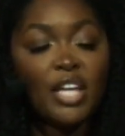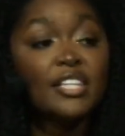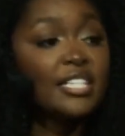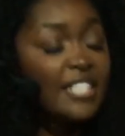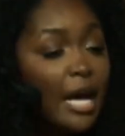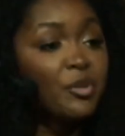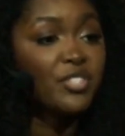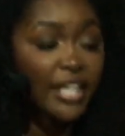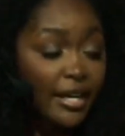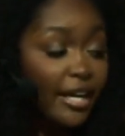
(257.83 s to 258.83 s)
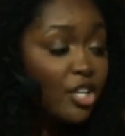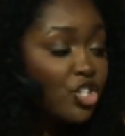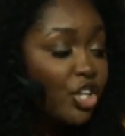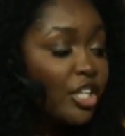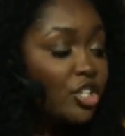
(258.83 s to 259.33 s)
this type of skin
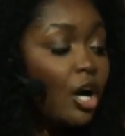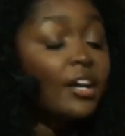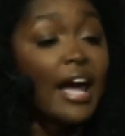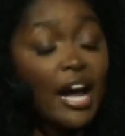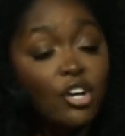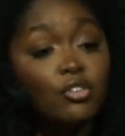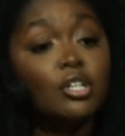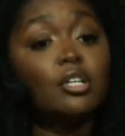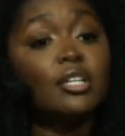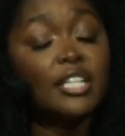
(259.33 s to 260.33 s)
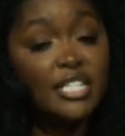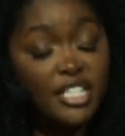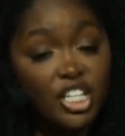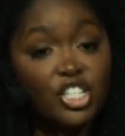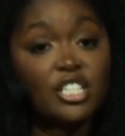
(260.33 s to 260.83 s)
cancer, it's called acral
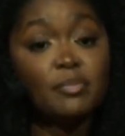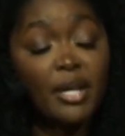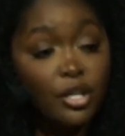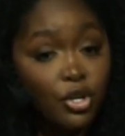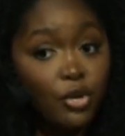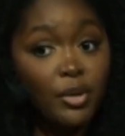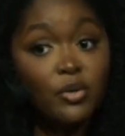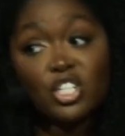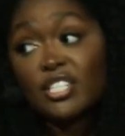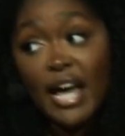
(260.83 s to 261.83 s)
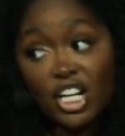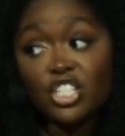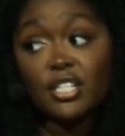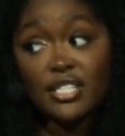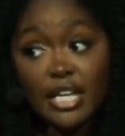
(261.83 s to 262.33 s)
lentiginous melanoma, which is
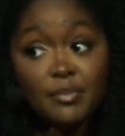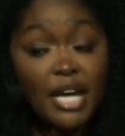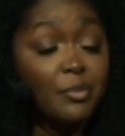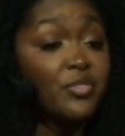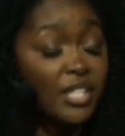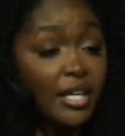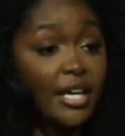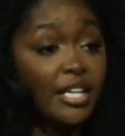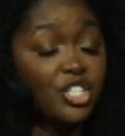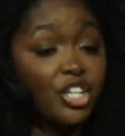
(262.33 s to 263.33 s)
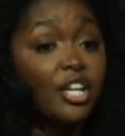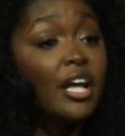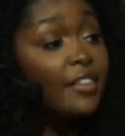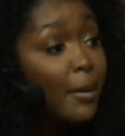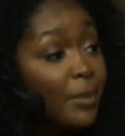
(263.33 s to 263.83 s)
actually the same type of skin cancer
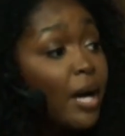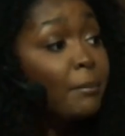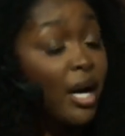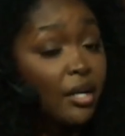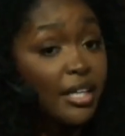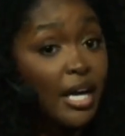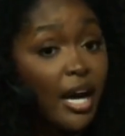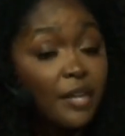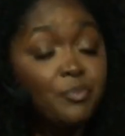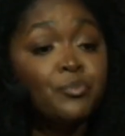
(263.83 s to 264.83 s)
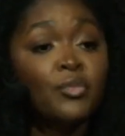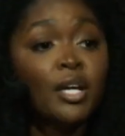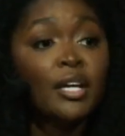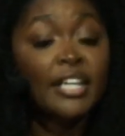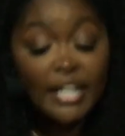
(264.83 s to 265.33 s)
that Bob Marley got.
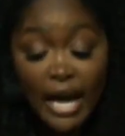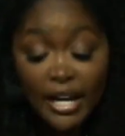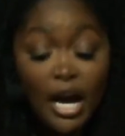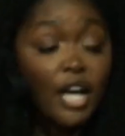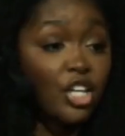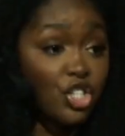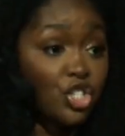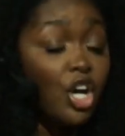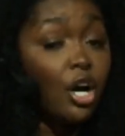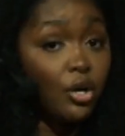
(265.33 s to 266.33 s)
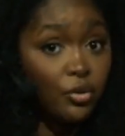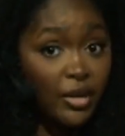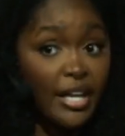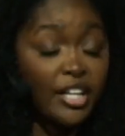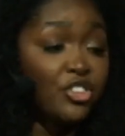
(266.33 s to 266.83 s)
He got it on his toe,
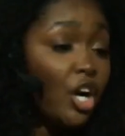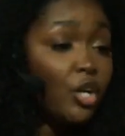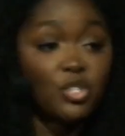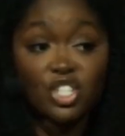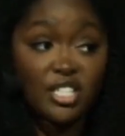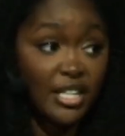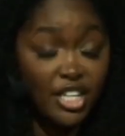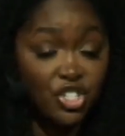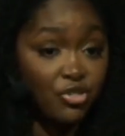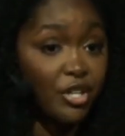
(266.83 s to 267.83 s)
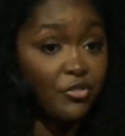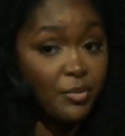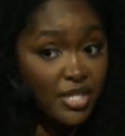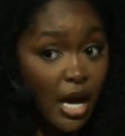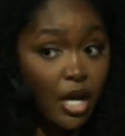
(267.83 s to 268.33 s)
and he thought it was just an injury
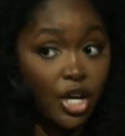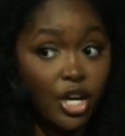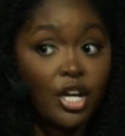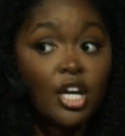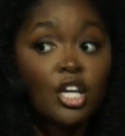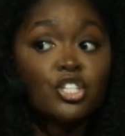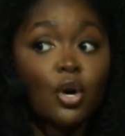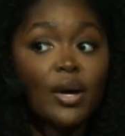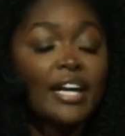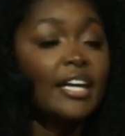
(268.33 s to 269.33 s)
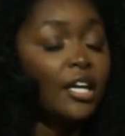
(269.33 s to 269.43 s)
from soccer. So